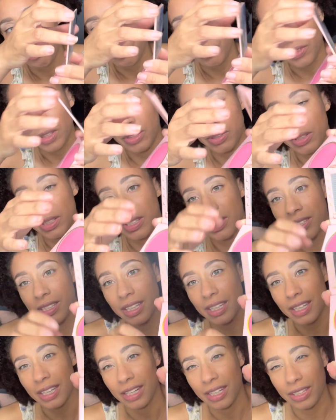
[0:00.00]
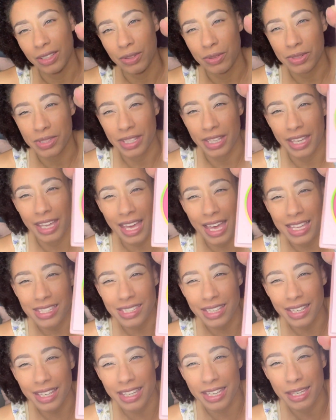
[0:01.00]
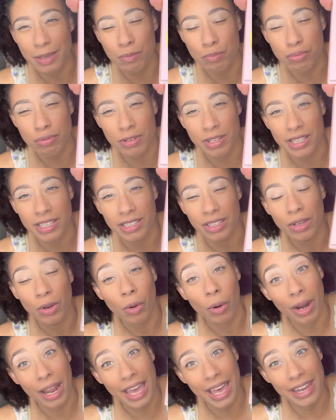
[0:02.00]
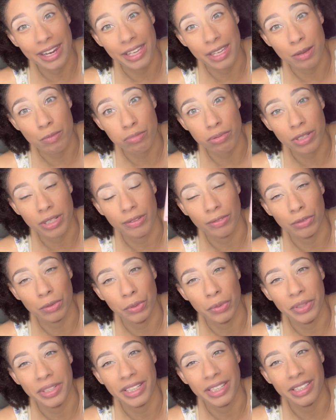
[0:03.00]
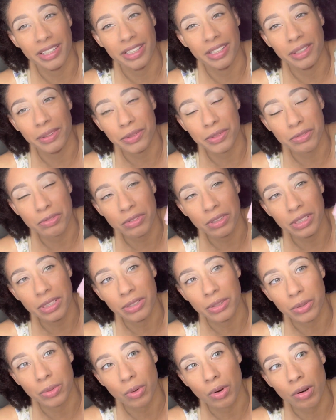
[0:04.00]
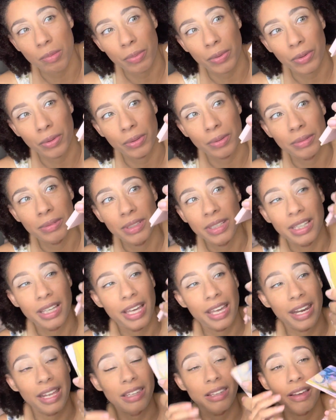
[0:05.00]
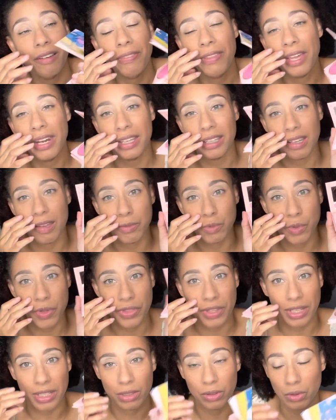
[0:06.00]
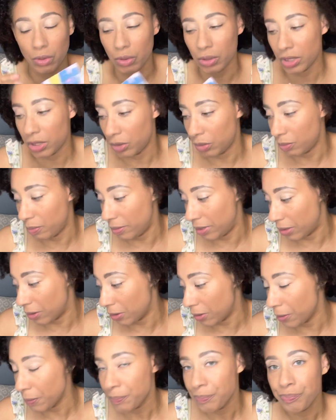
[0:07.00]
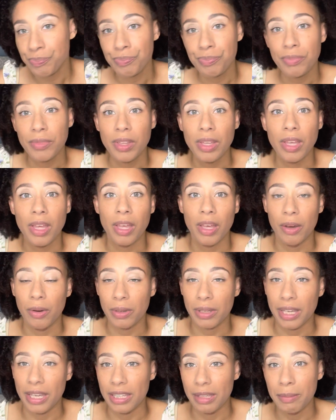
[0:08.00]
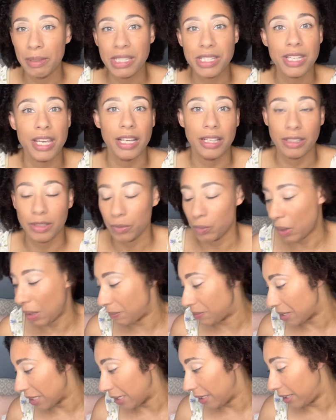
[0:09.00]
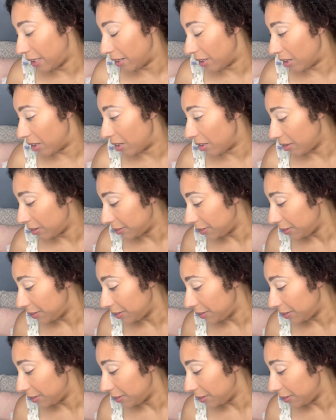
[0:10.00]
You can see I kind of used it. It has like an imprint, or had an imprint of Luna in it. It's really adorable. And I love that it comes with like a little cute mirror. Okay, let me check the website here.